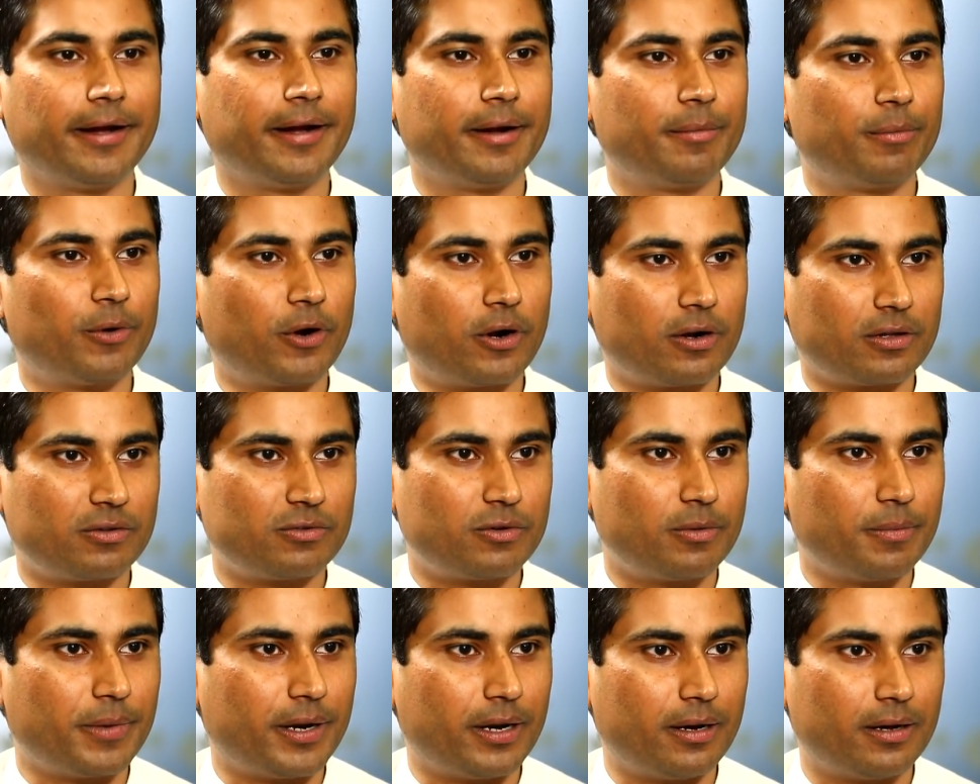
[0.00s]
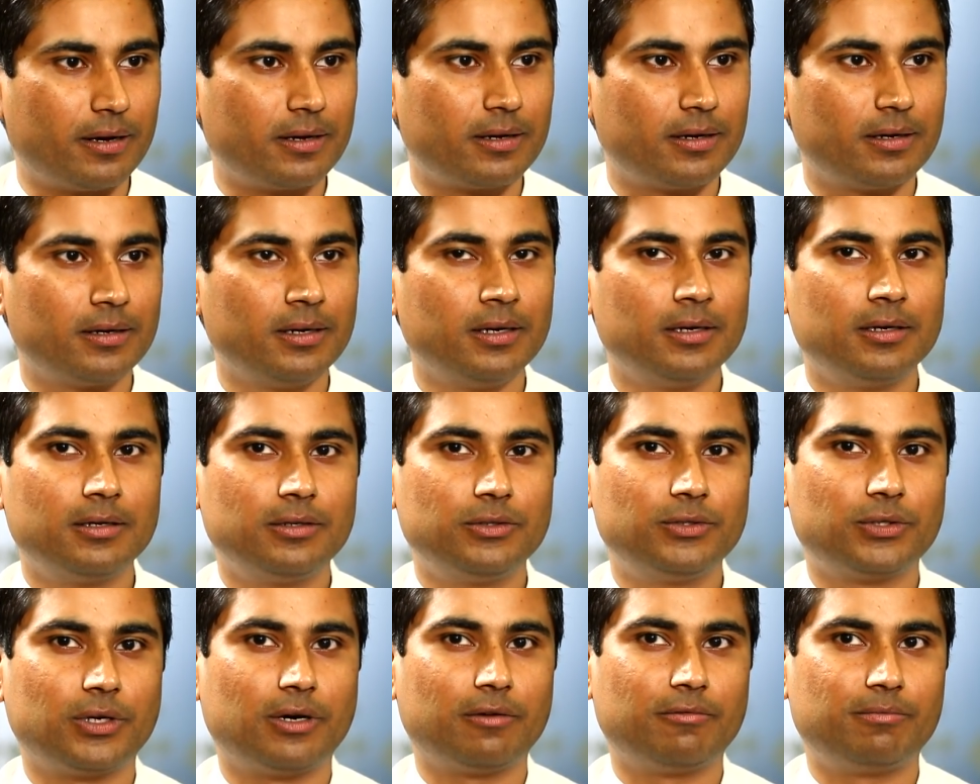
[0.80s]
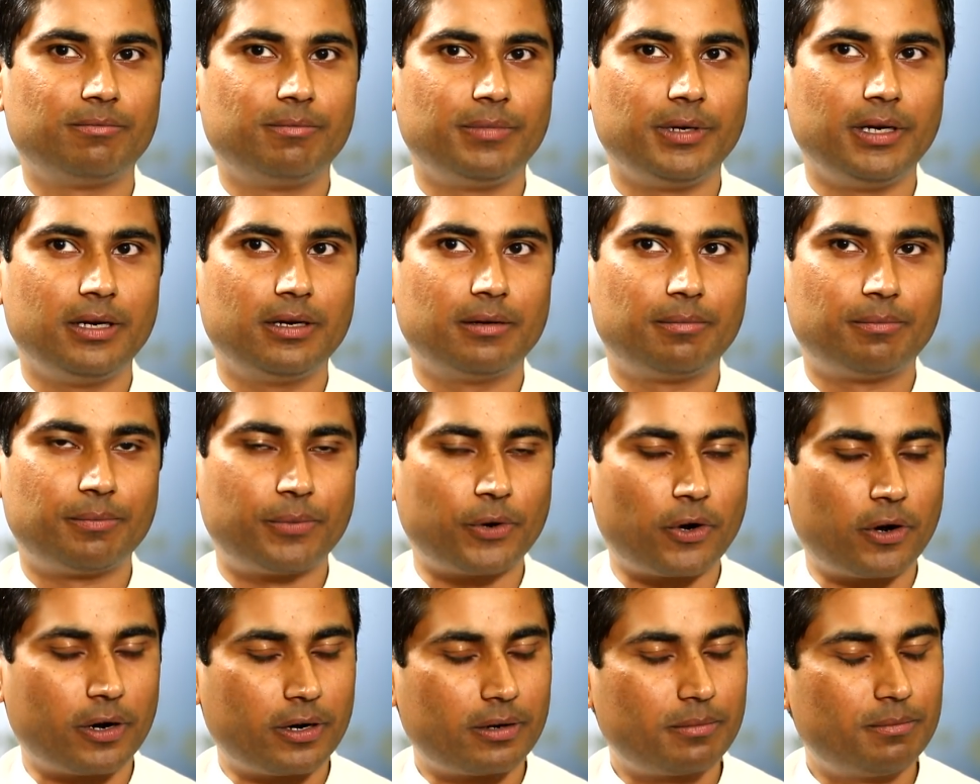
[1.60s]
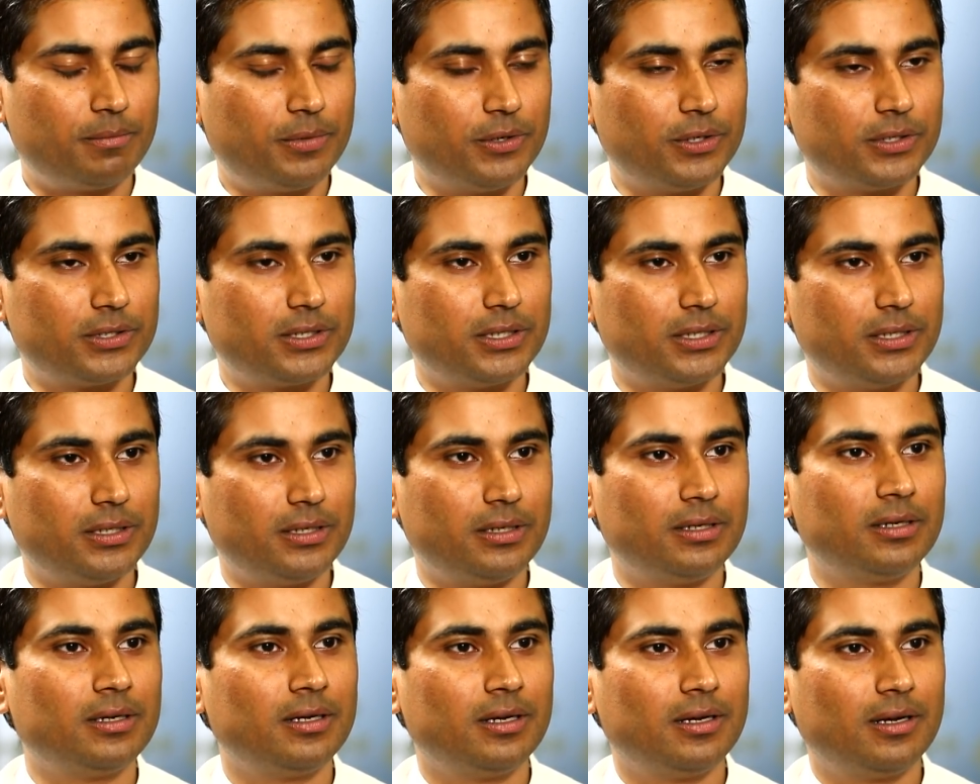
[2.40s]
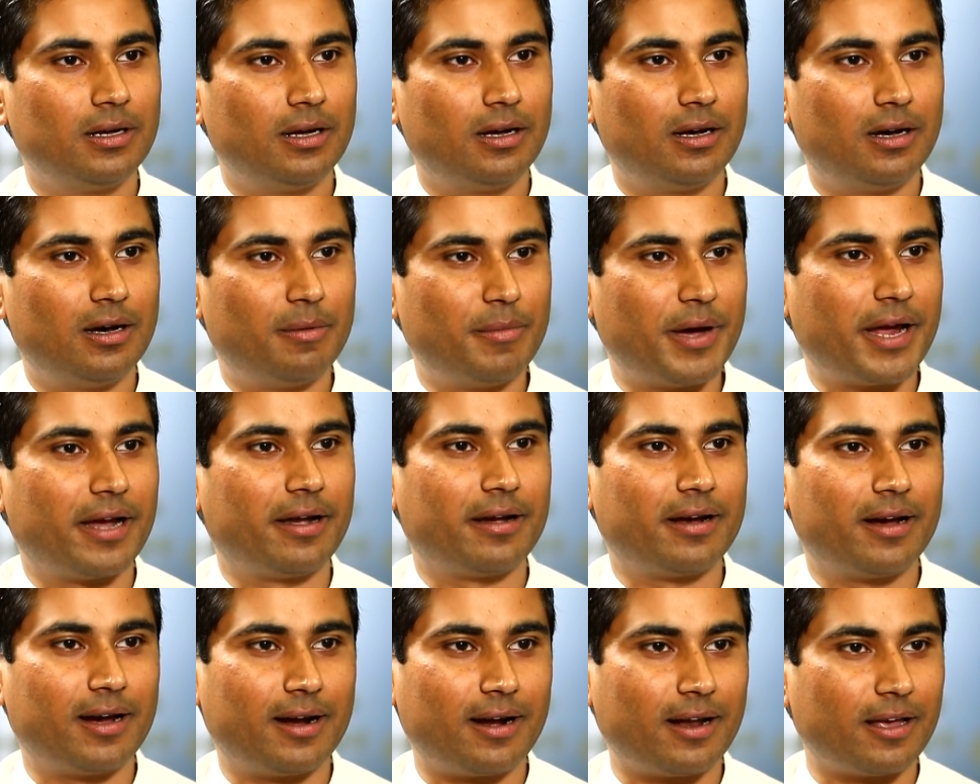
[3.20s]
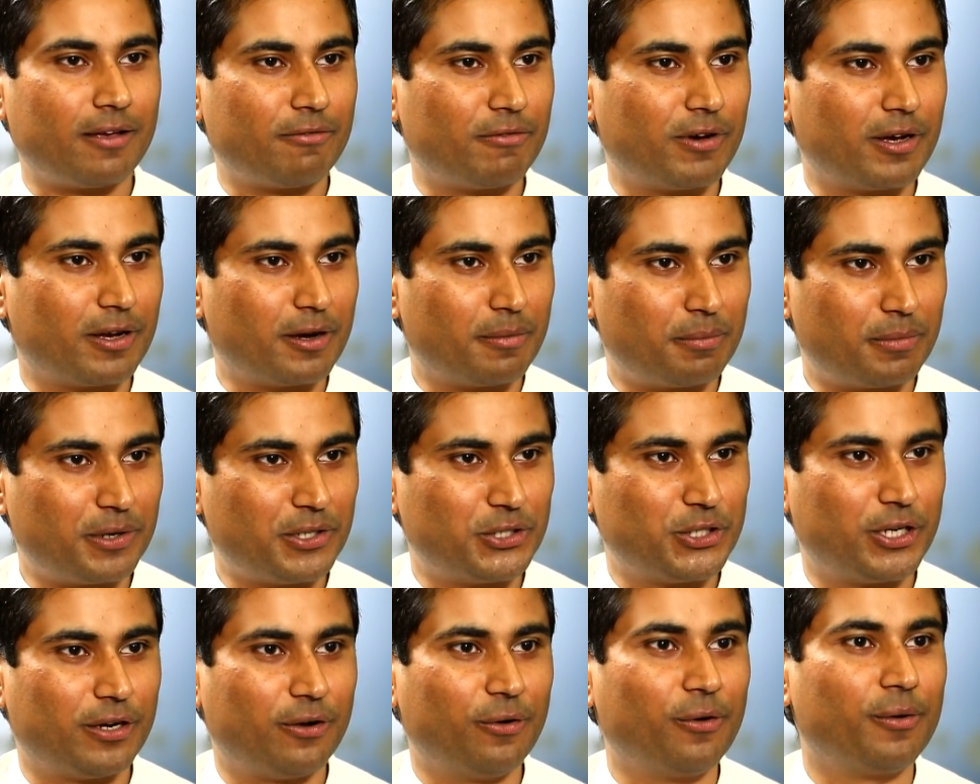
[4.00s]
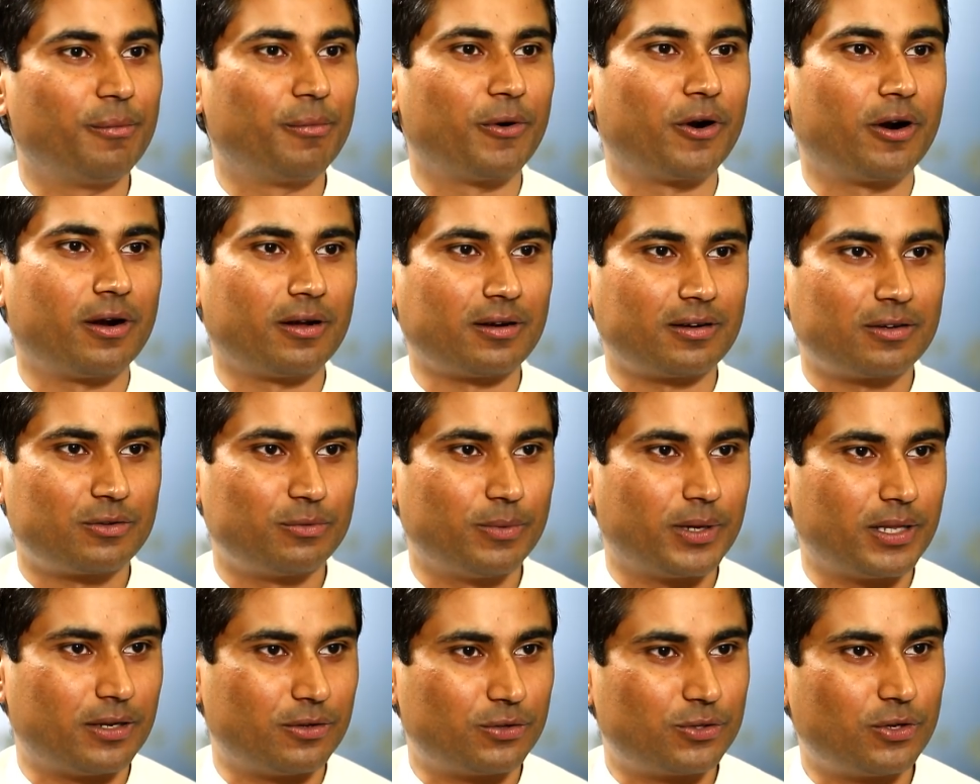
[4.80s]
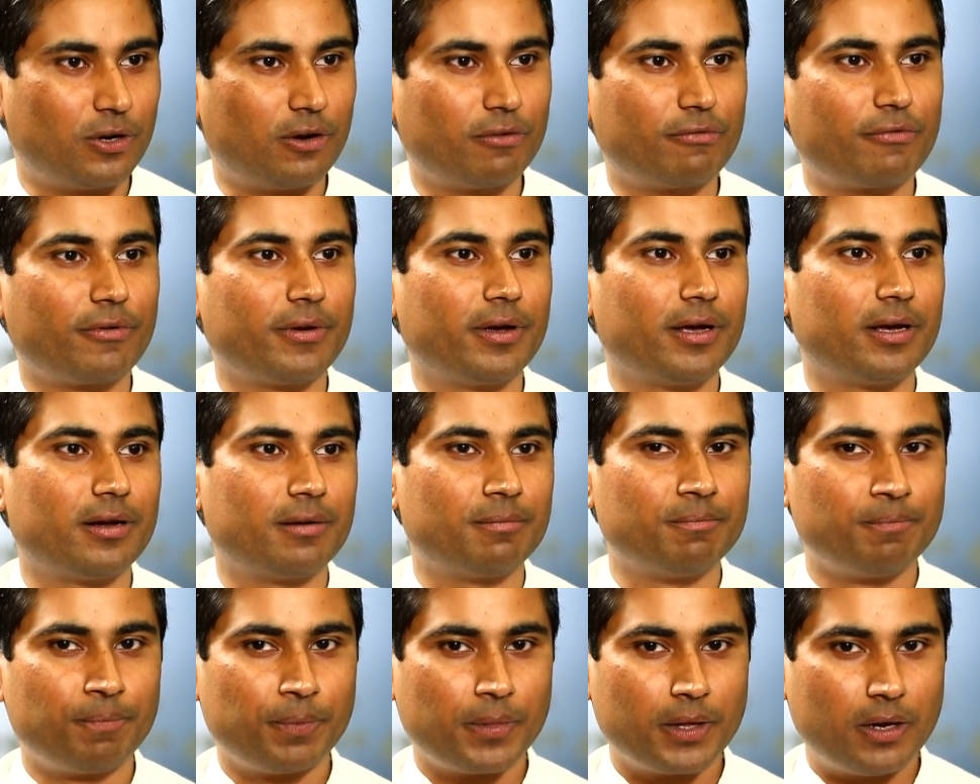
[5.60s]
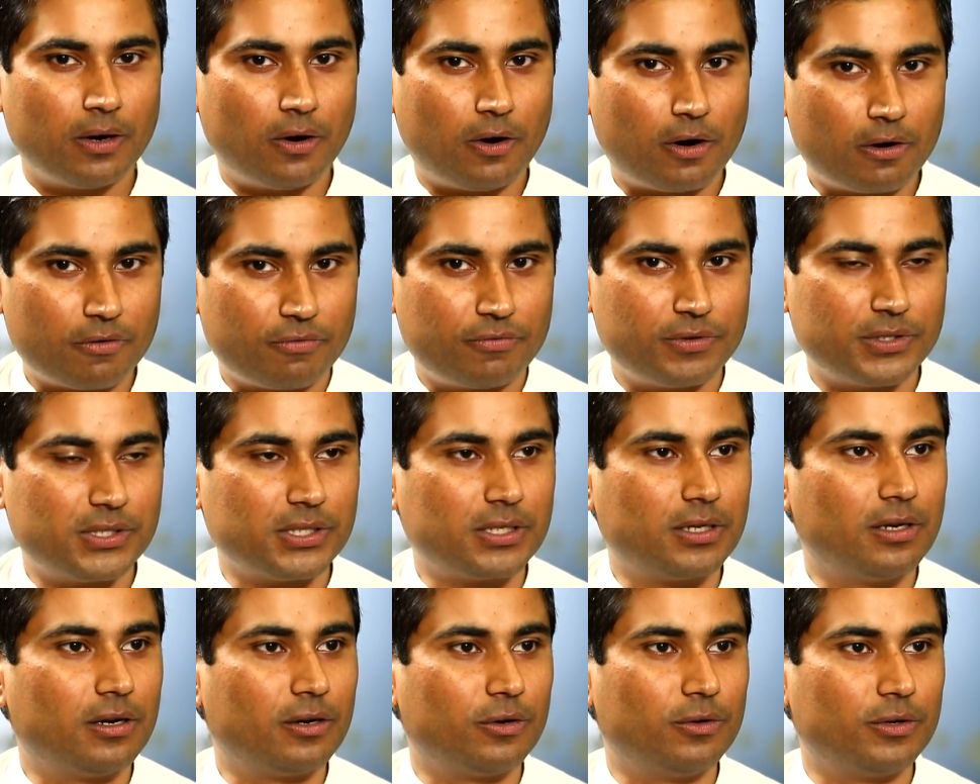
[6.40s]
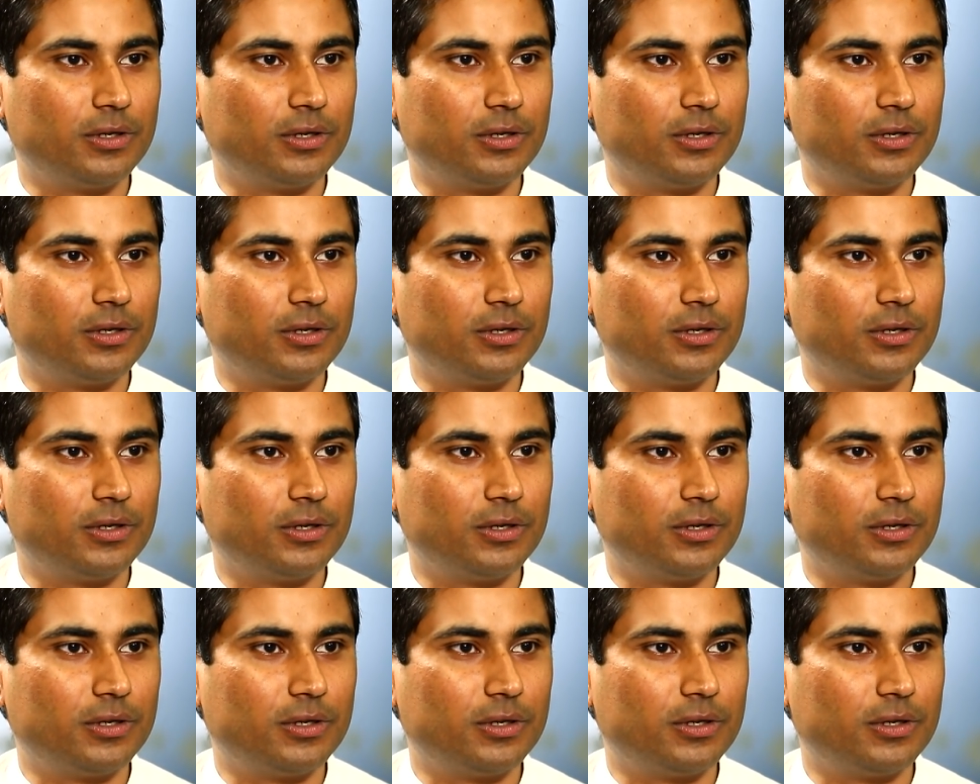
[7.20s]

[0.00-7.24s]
great products from India. So I've been a product person my entire life. I appreciate good products, whether software or physical